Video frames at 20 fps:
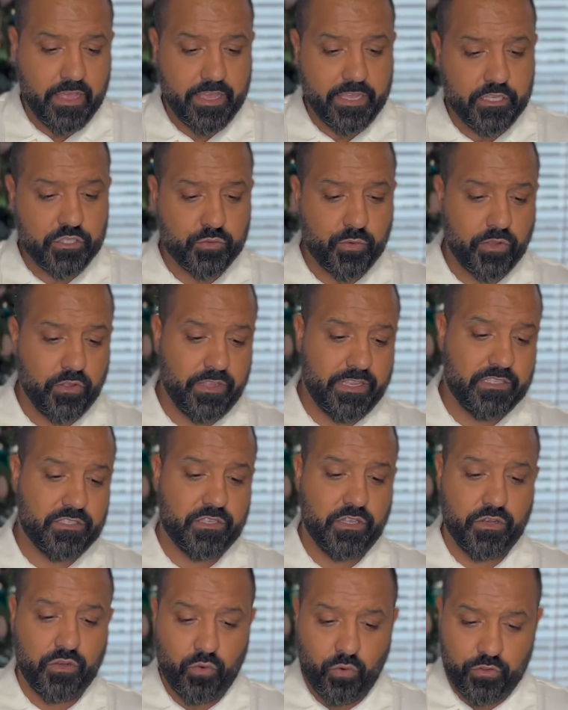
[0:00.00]
Israel
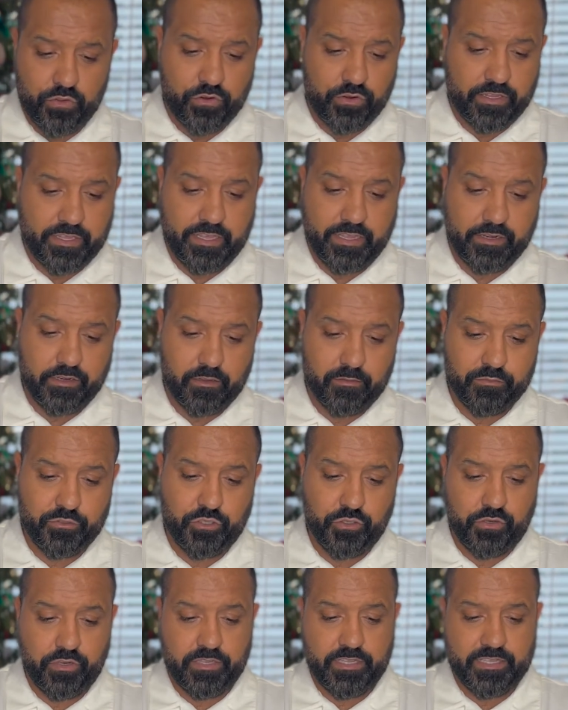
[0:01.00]
is the northern kingdom.
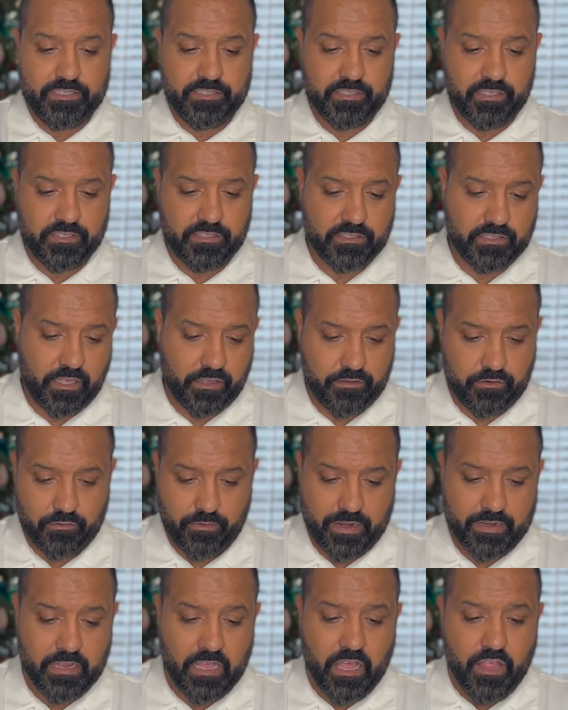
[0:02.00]
Judah is the
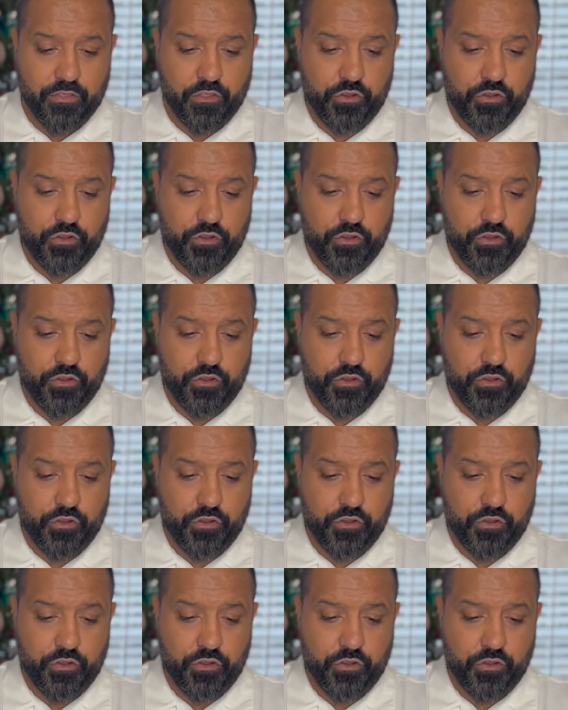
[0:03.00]
southern, right?